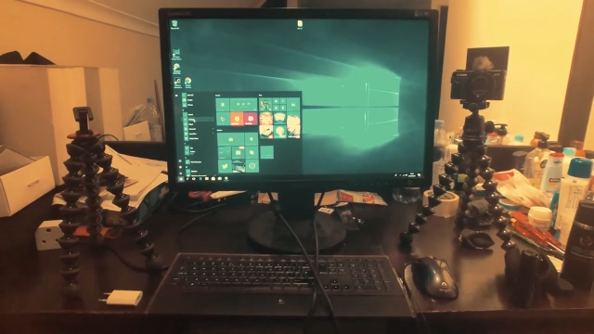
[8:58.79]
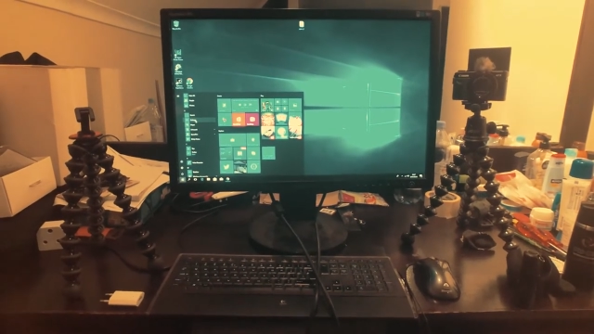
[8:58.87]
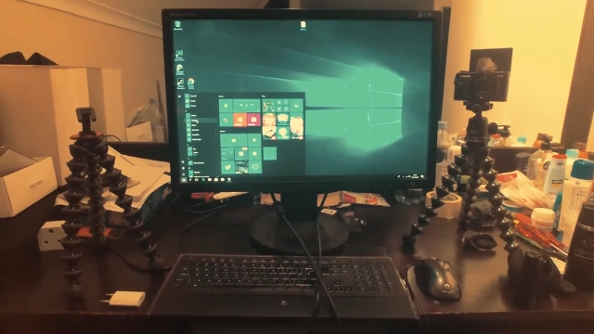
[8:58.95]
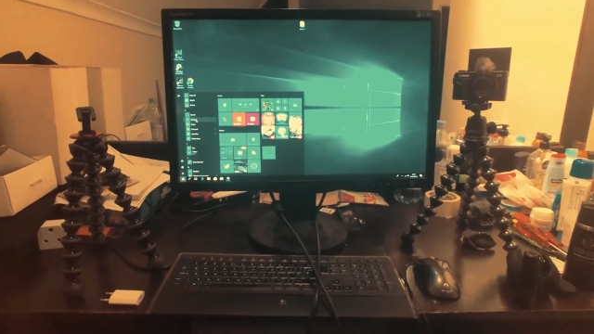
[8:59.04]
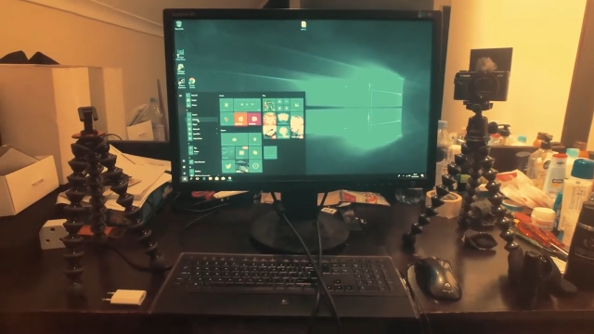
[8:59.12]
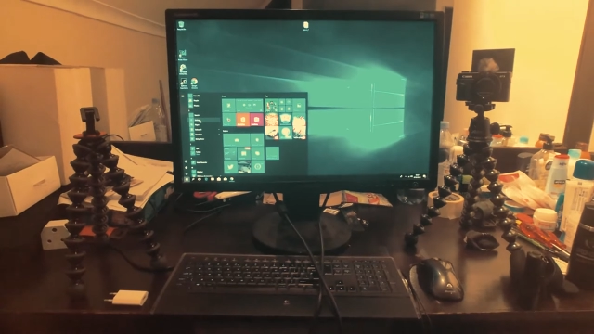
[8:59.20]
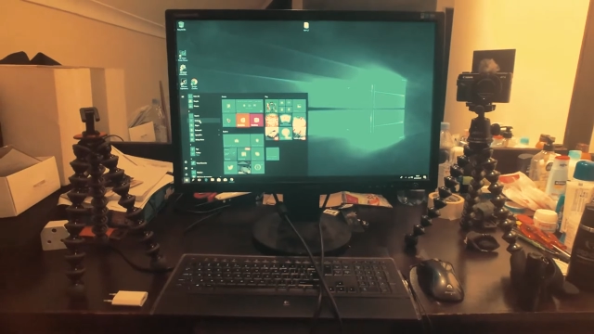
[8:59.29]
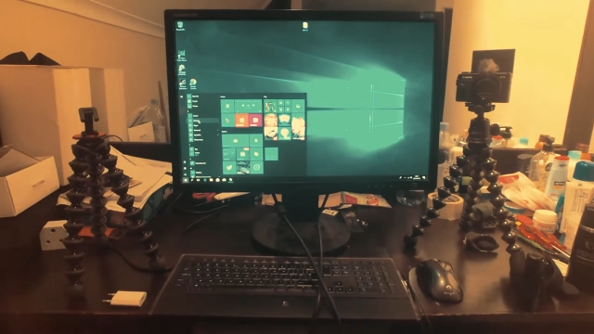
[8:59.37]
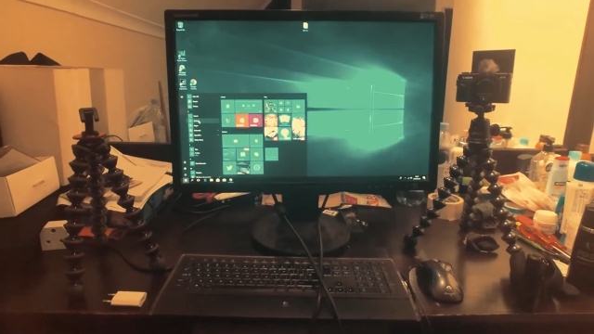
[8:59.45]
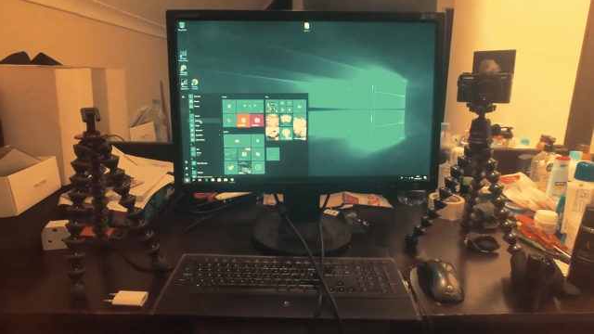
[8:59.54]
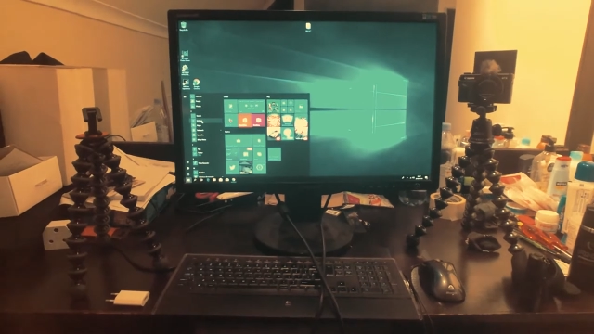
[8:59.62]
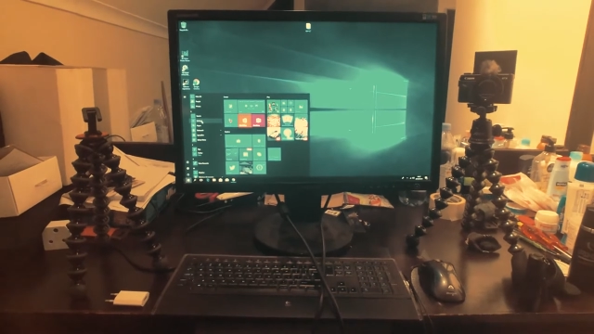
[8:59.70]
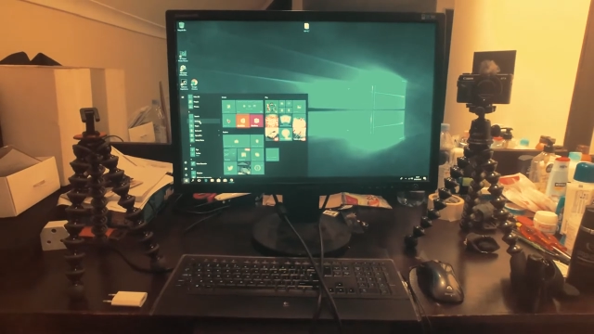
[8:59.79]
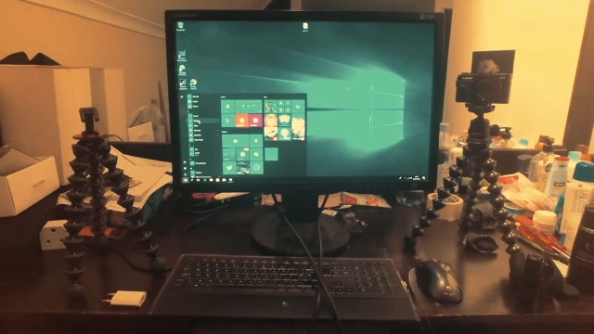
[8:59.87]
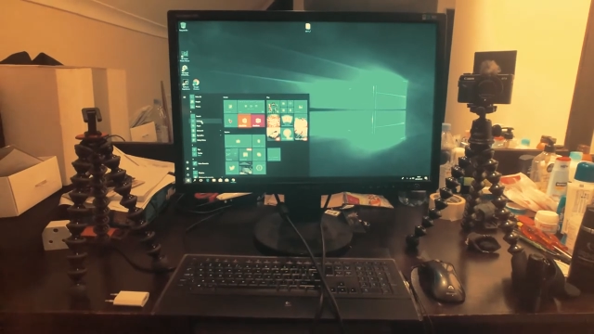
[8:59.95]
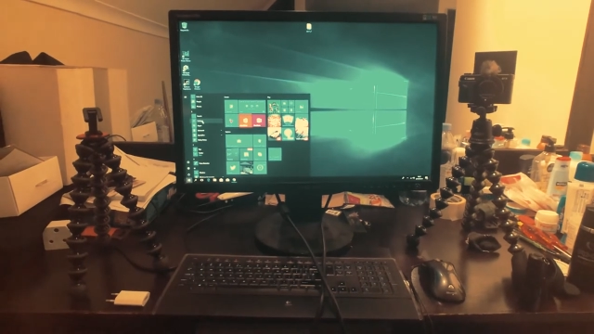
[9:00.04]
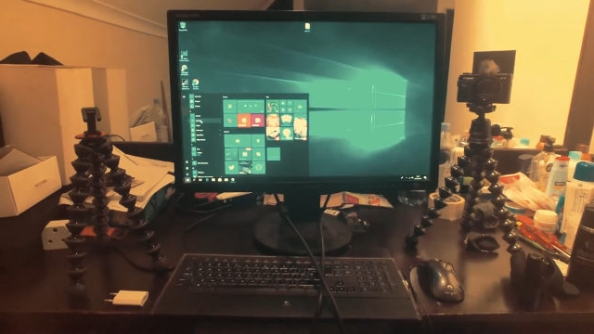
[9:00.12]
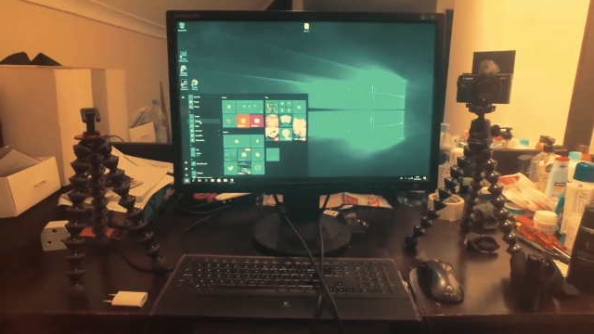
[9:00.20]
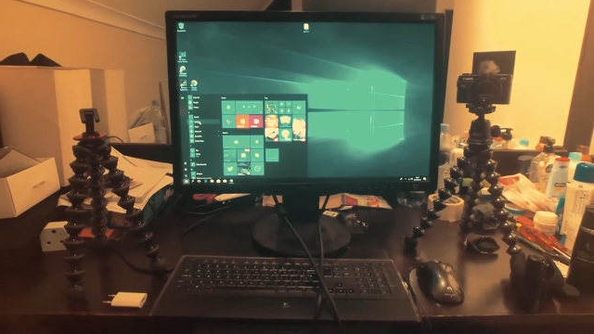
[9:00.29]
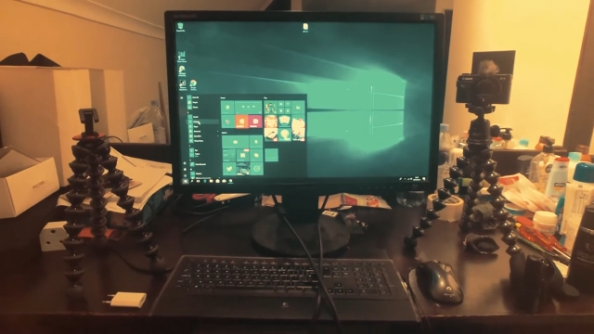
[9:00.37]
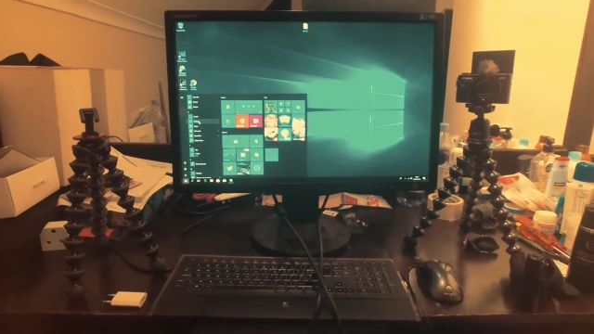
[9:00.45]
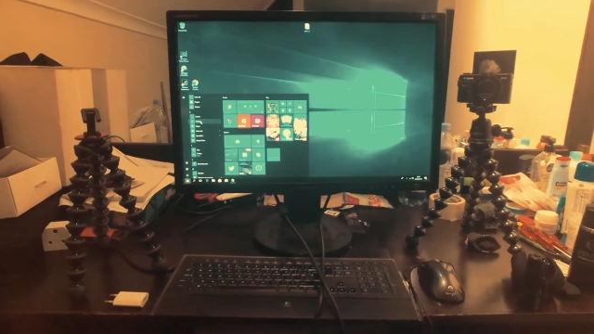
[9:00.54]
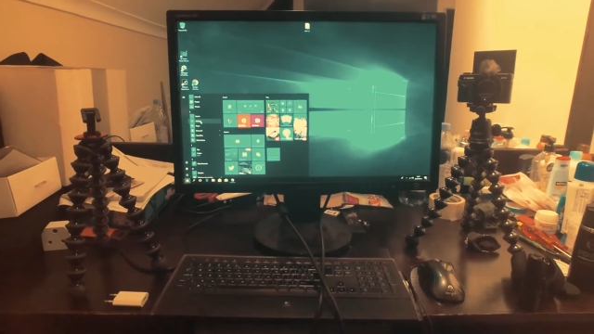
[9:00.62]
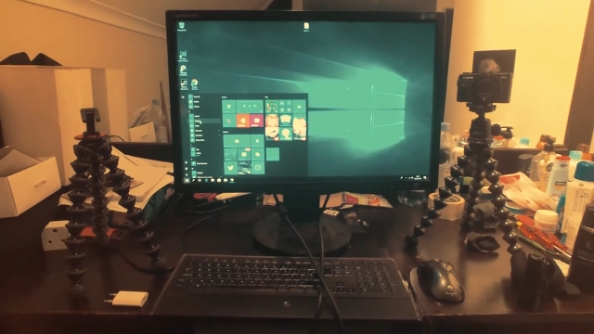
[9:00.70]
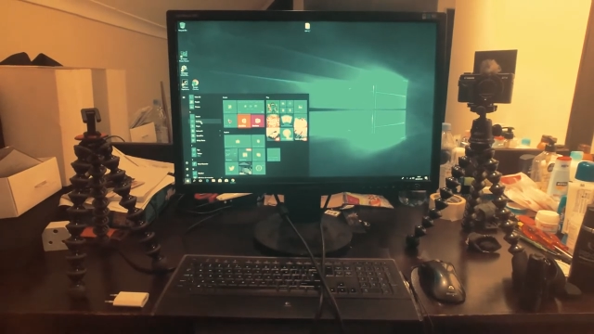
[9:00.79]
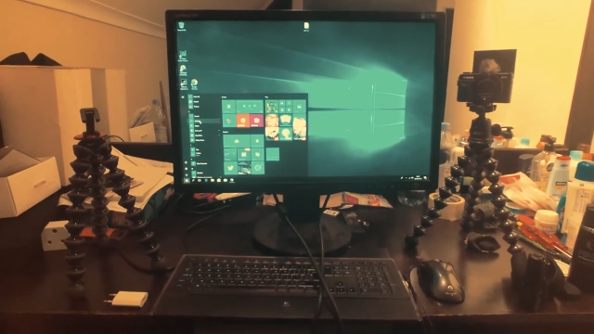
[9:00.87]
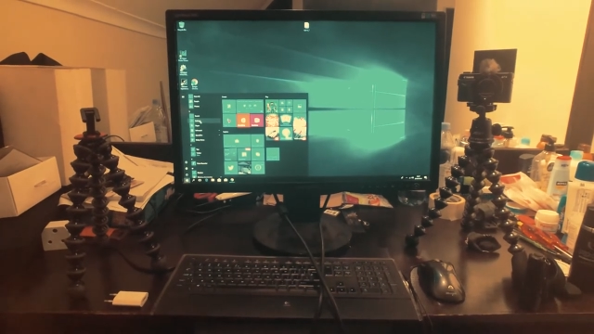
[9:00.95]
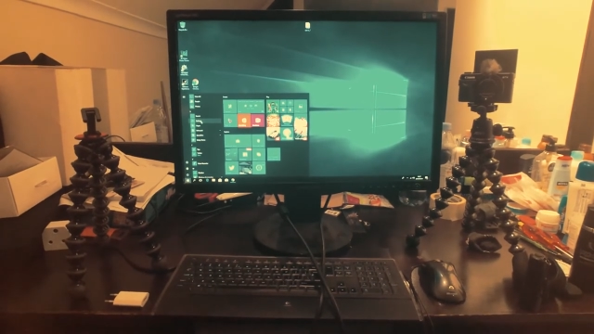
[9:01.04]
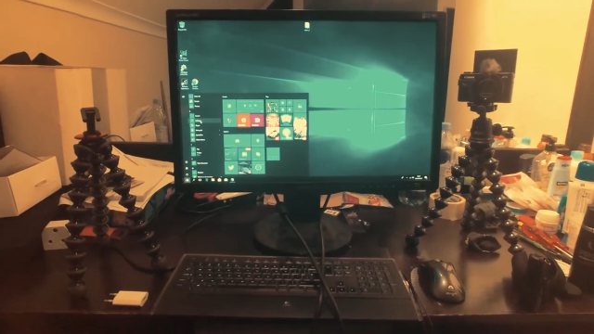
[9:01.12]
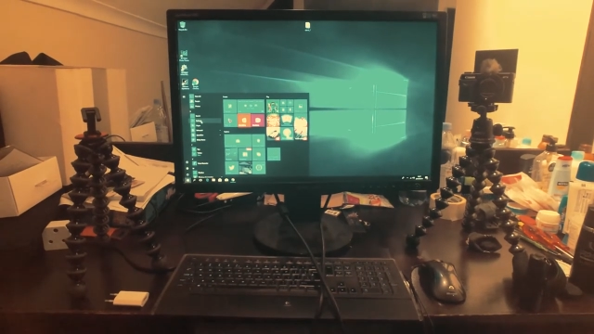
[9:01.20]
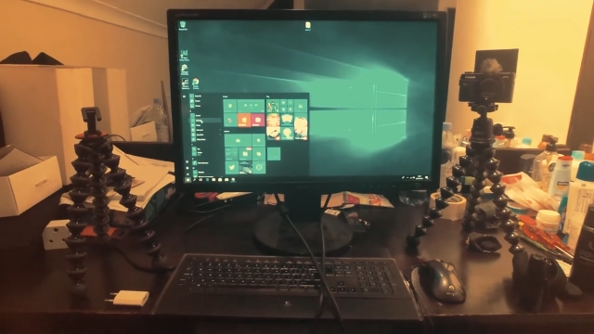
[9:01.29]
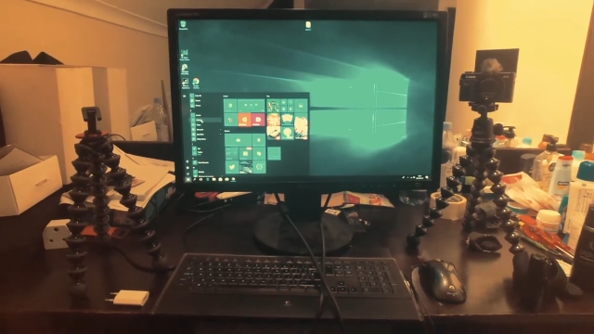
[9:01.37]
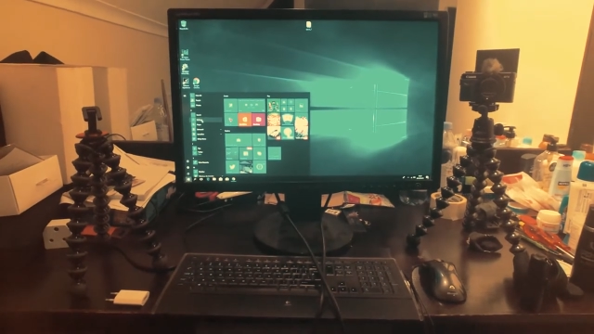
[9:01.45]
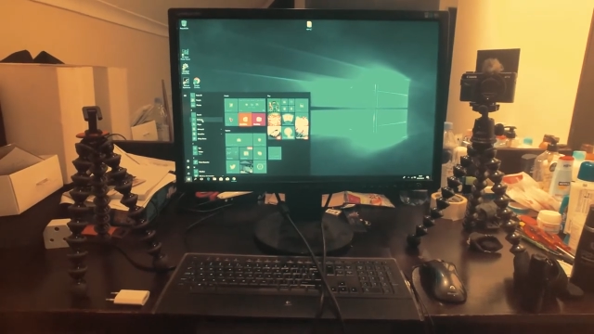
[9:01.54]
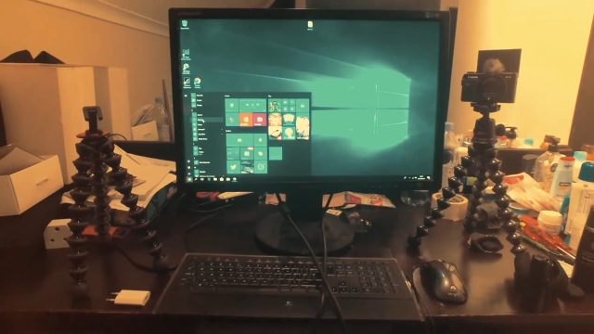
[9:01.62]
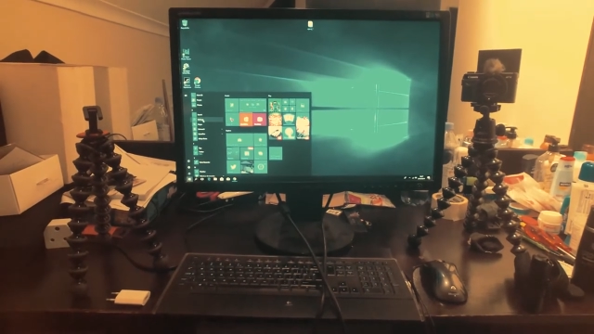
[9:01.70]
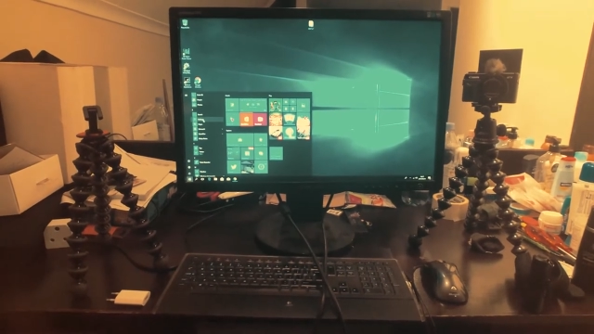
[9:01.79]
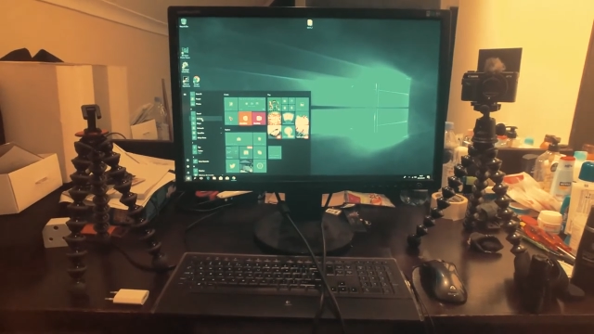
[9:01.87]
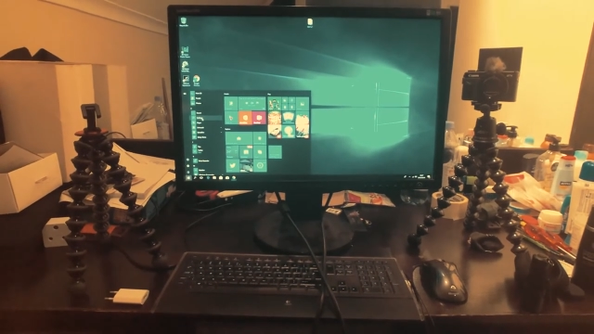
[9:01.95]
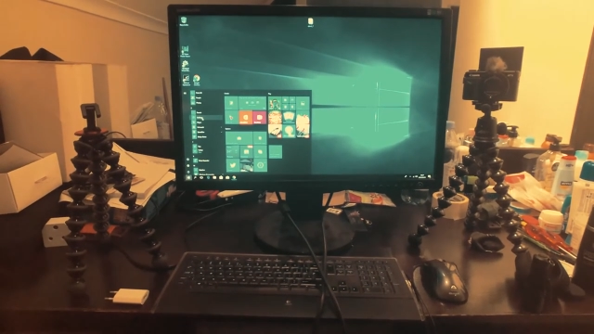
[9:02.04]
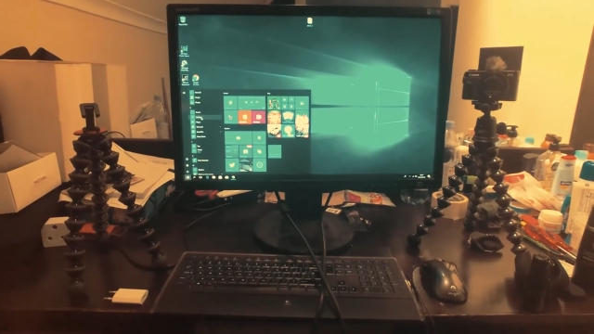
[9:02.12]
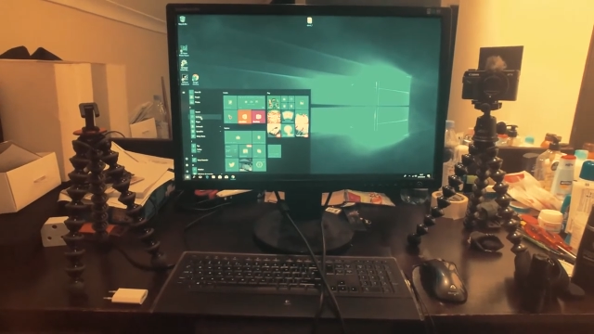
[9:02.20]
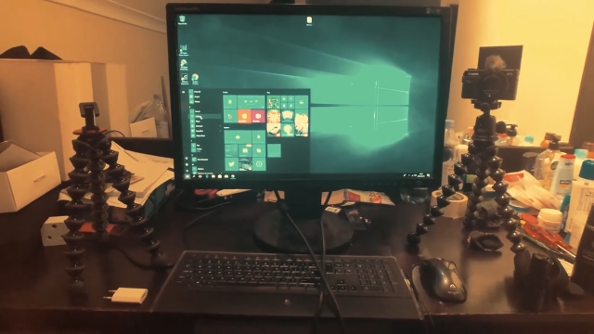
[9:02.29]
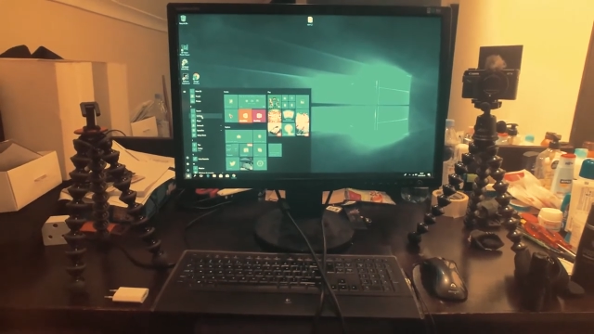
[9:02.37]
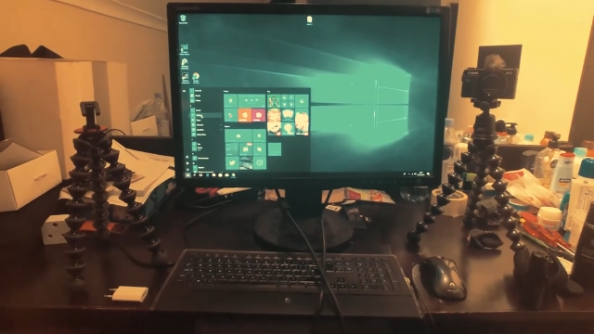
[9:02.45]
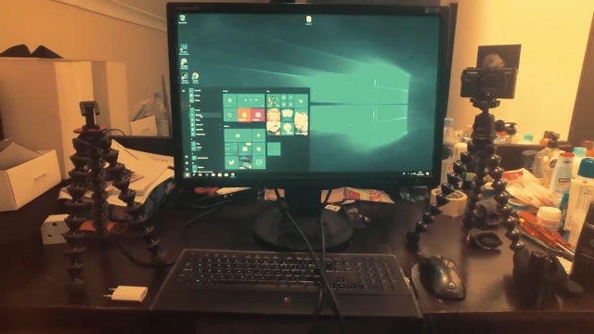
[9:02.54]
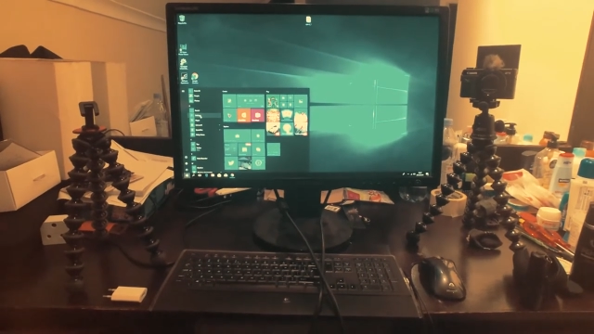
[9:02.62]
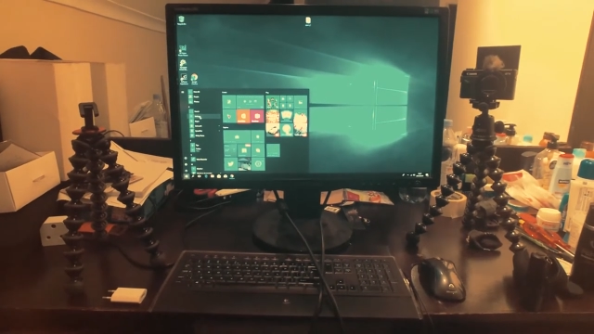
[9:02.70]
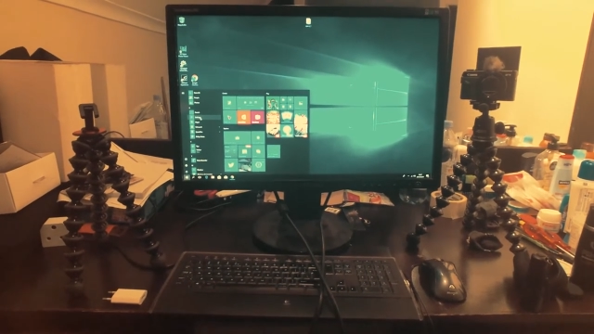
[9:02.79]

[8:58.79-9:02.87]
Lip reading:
(no speaker visible)